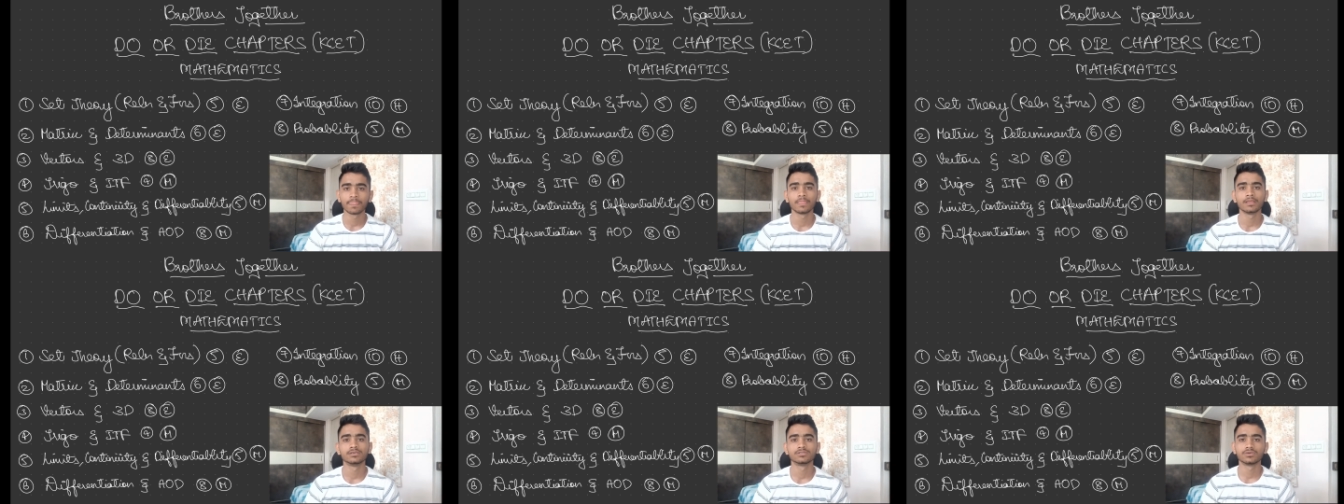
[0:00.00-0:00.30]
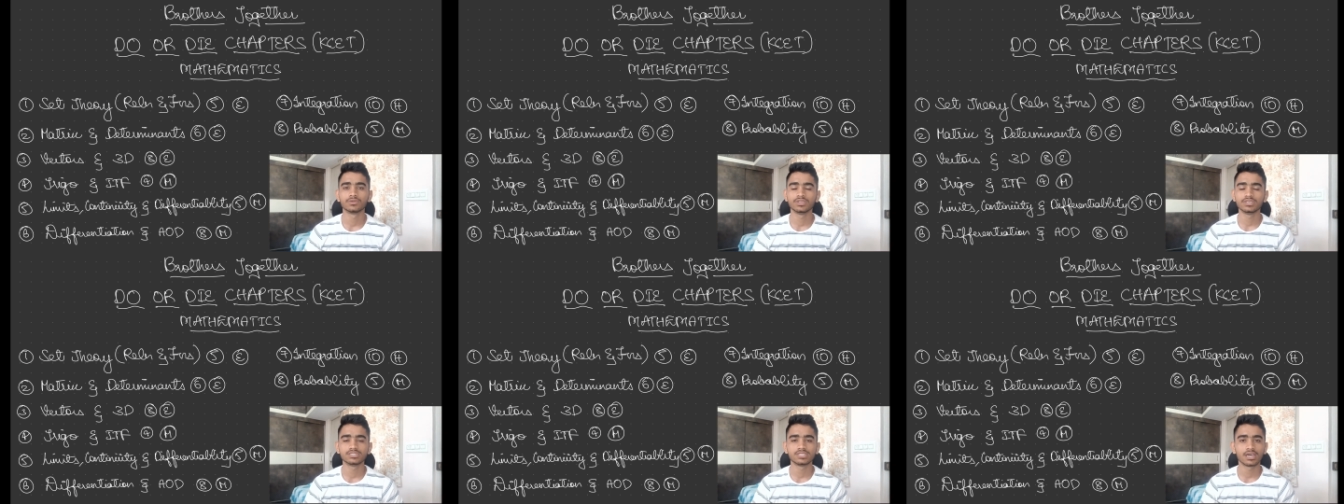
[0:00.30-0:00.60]
so
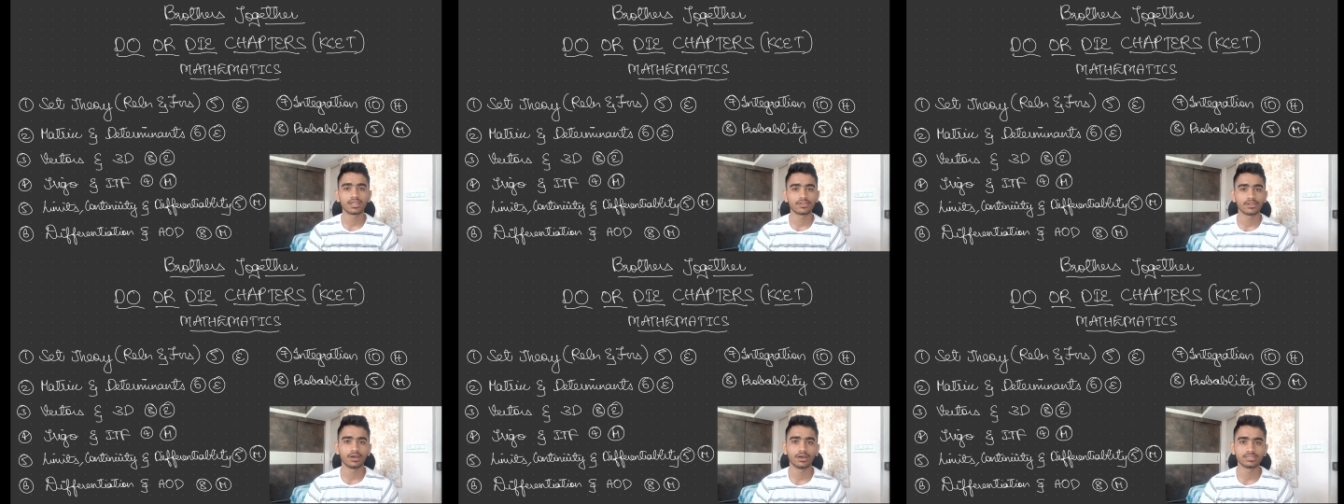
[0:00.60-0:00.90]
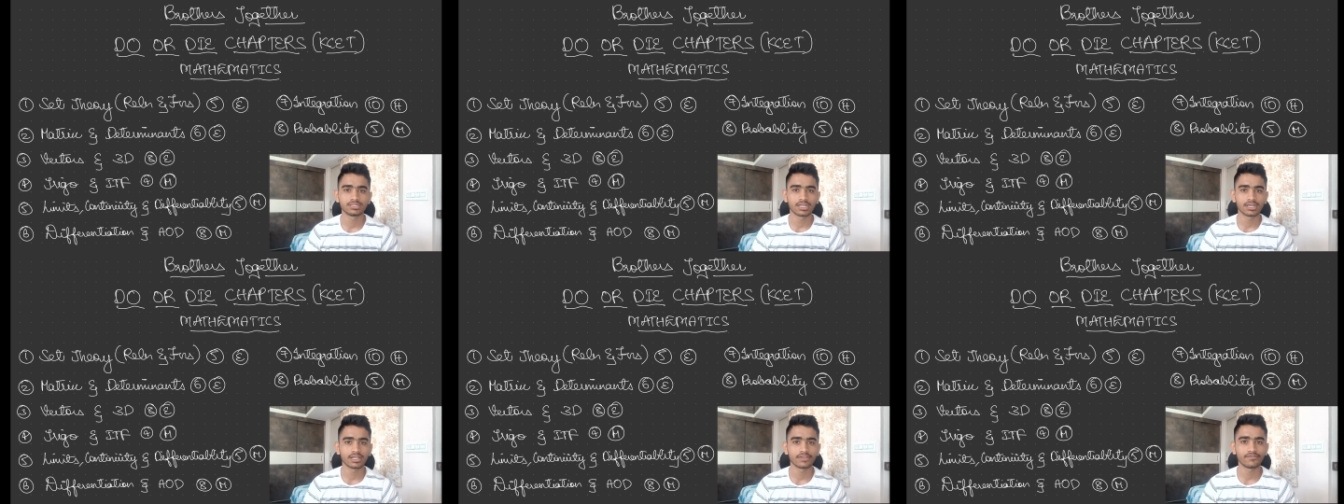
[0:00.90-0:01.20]
these are uh,
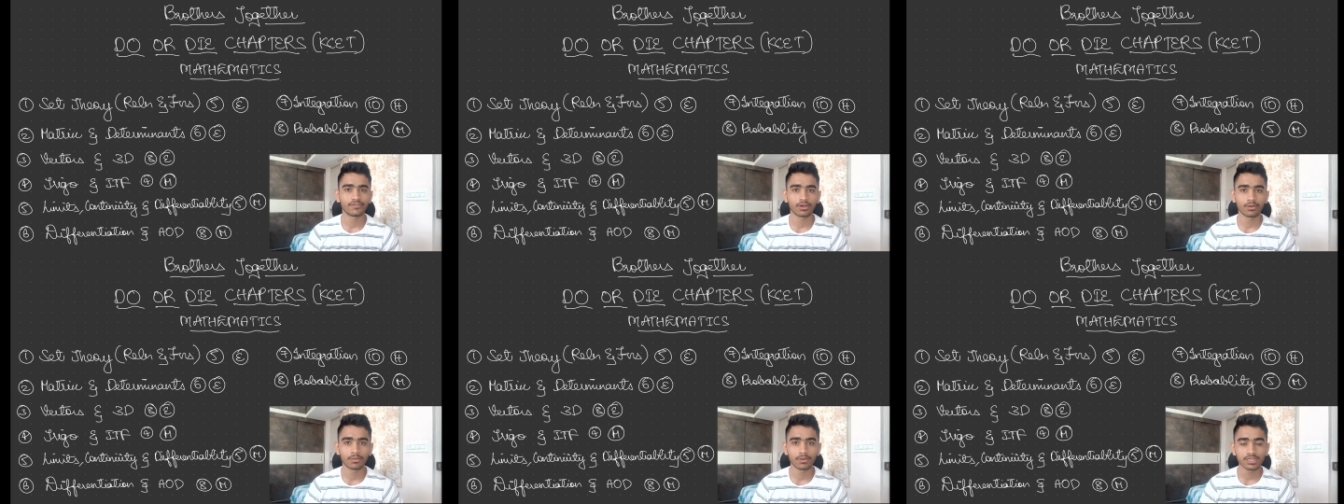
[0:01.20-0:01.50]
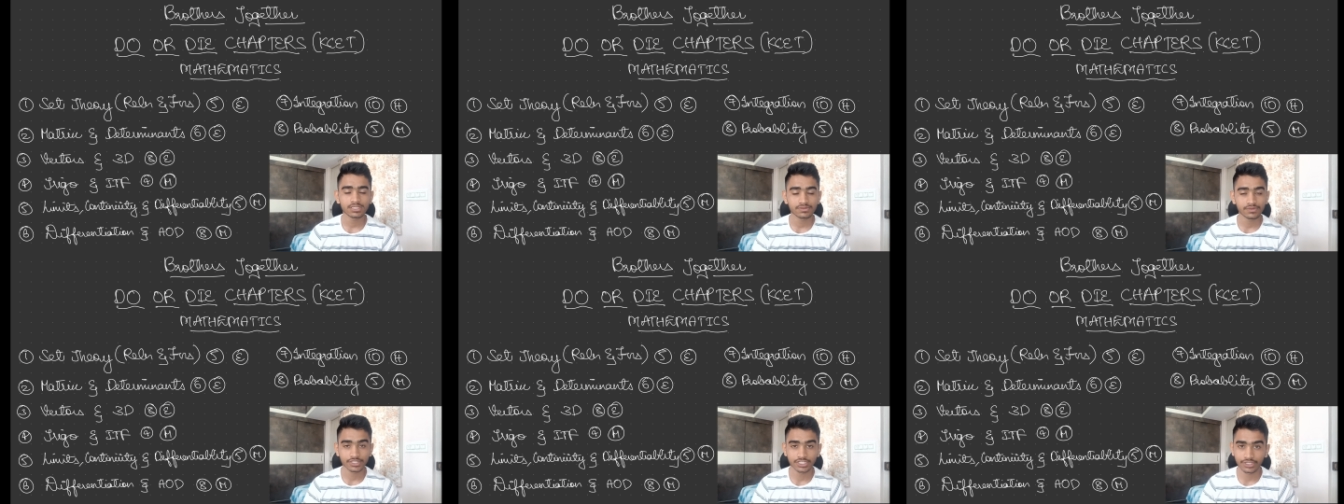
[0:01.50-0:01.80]
certain
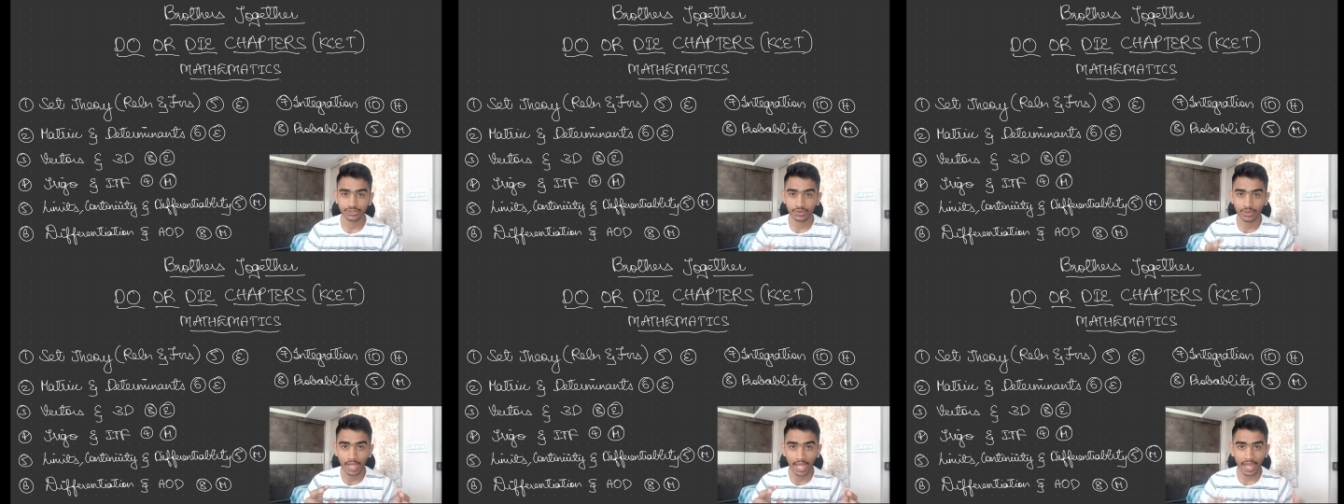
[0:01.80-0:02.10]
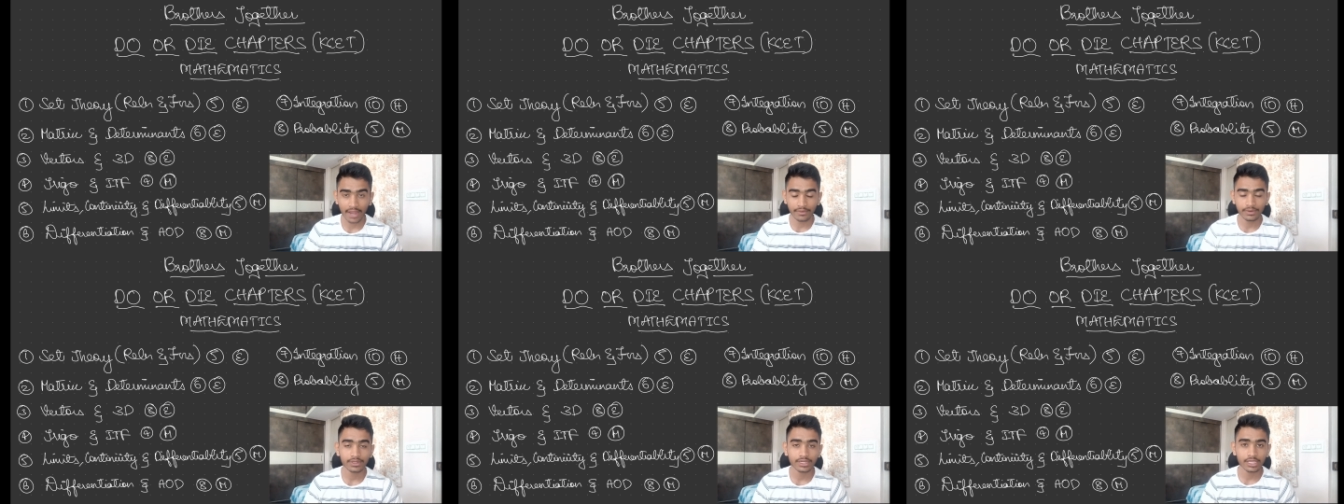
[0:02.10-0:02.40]
formulas which you
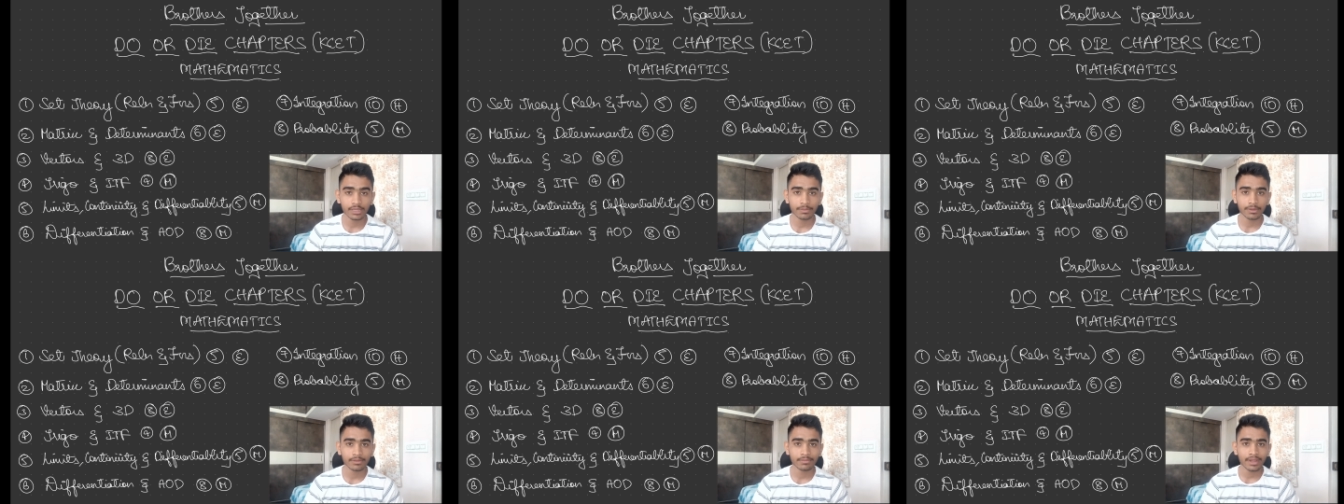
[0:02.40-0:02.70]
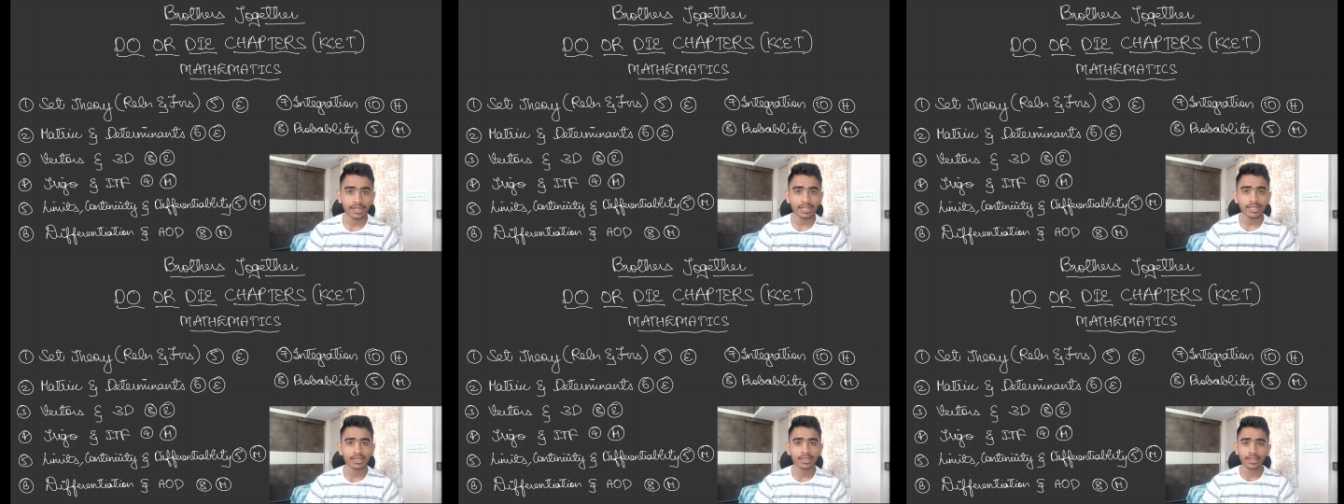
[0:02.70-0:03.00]
have to keep in
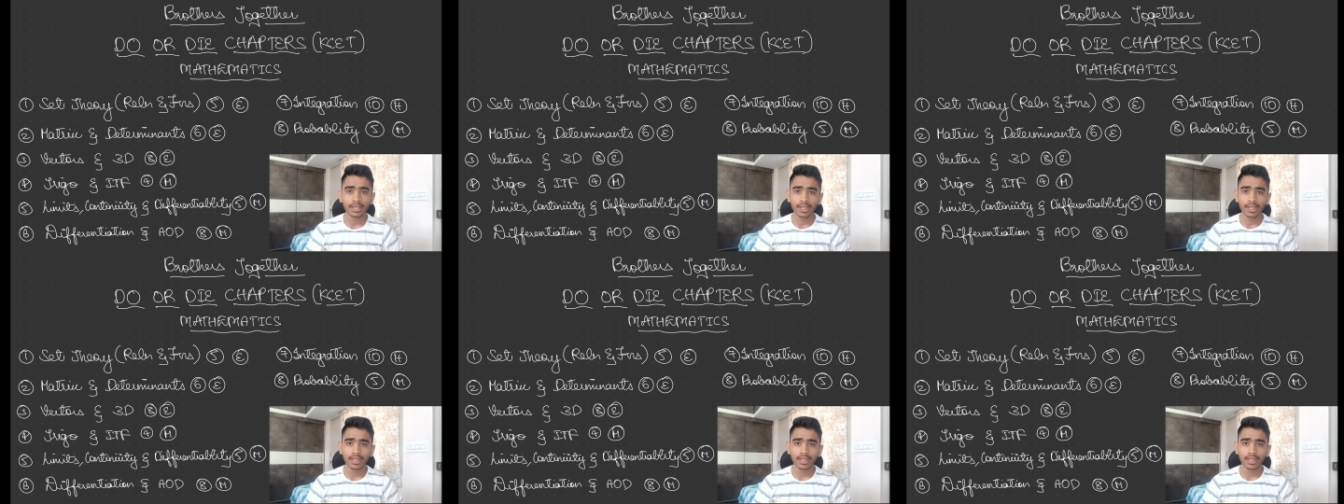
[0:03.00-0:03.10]
mind